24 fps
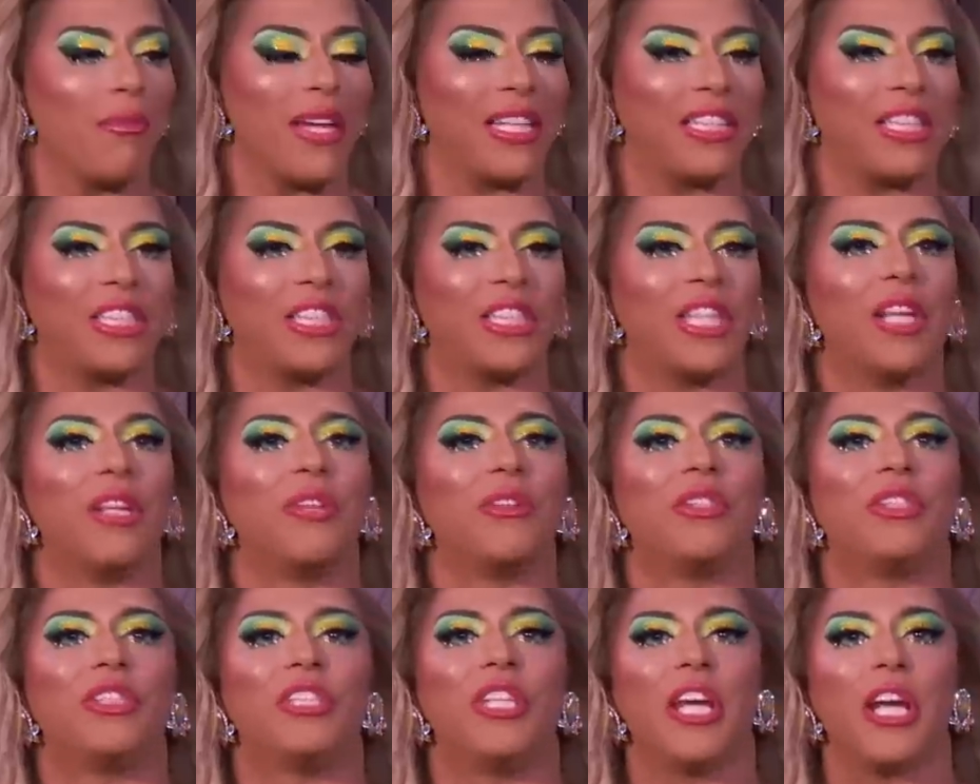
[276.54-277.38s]
him a message that
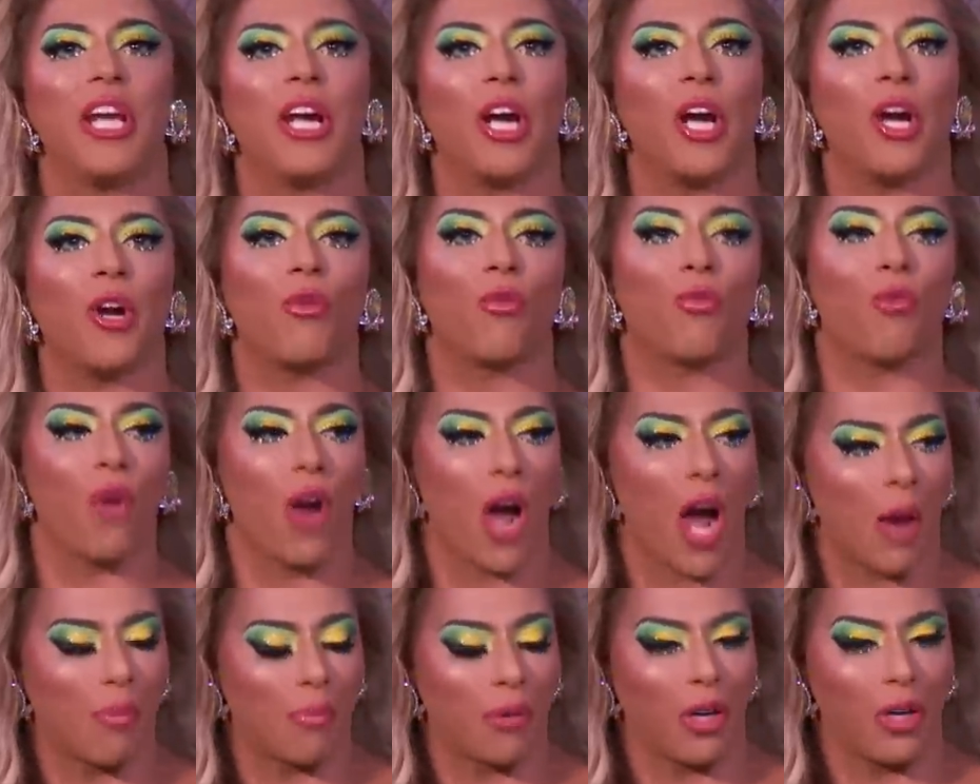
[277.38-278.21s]
said, Dear
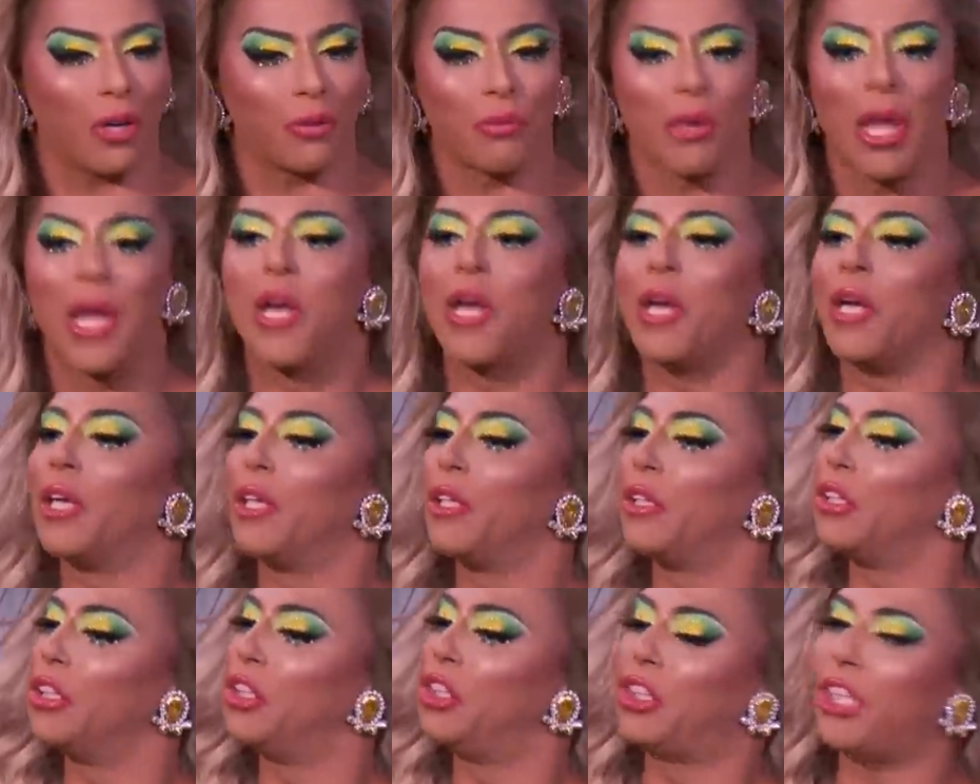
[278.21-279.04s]
Robert,
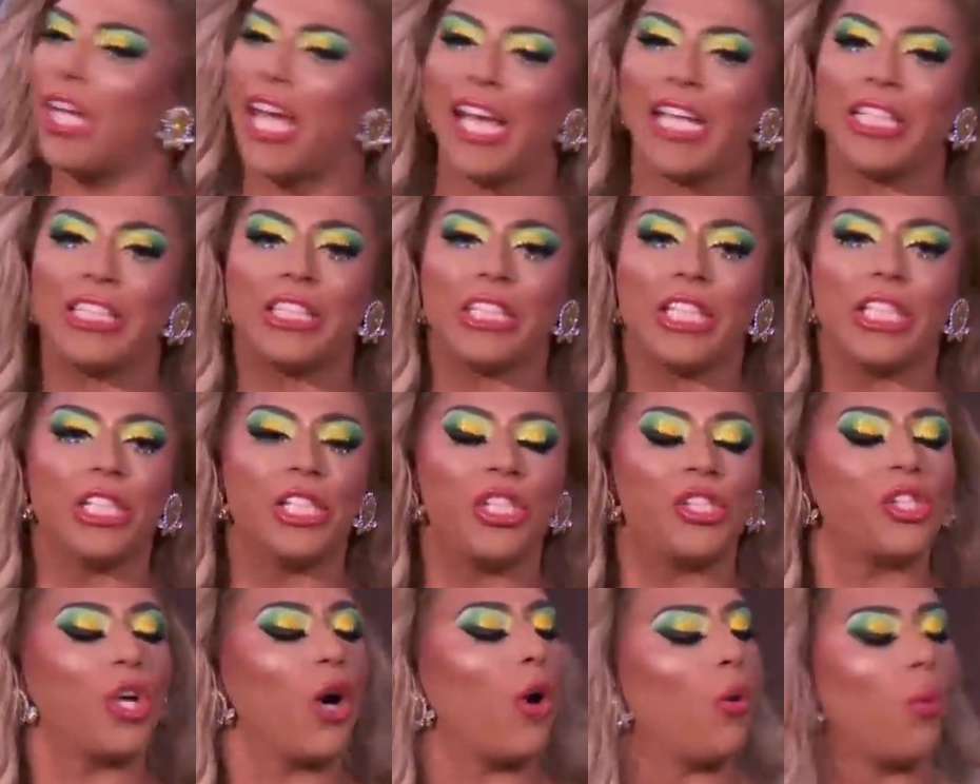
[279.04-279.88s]

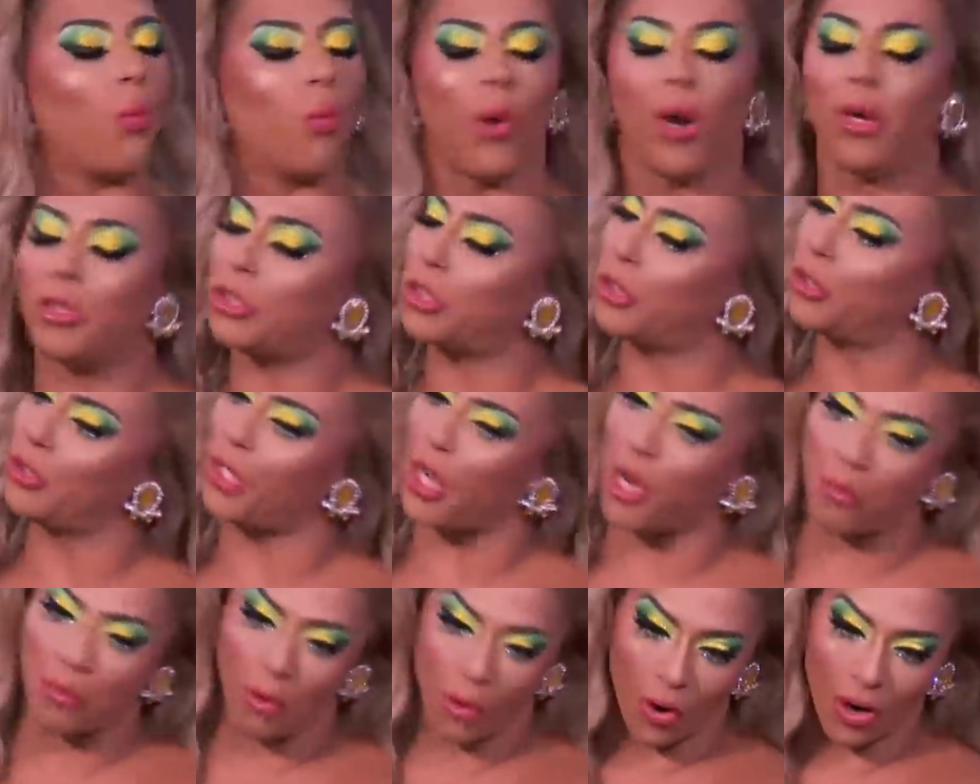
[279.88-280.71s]
Jason, don't want you
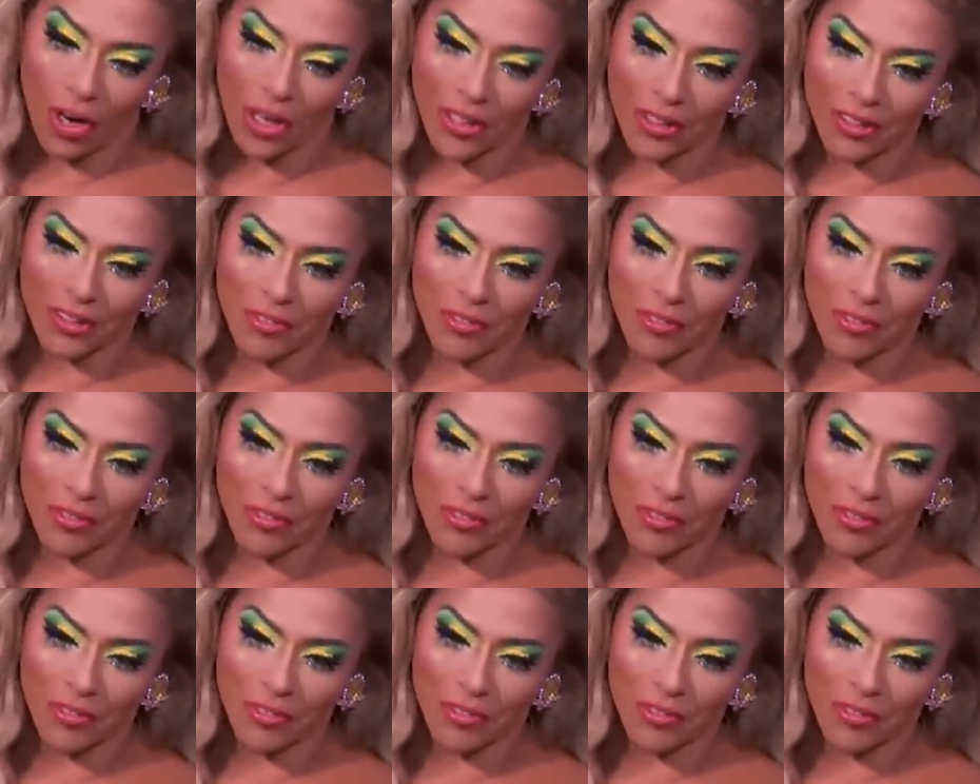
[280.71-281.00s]
no more.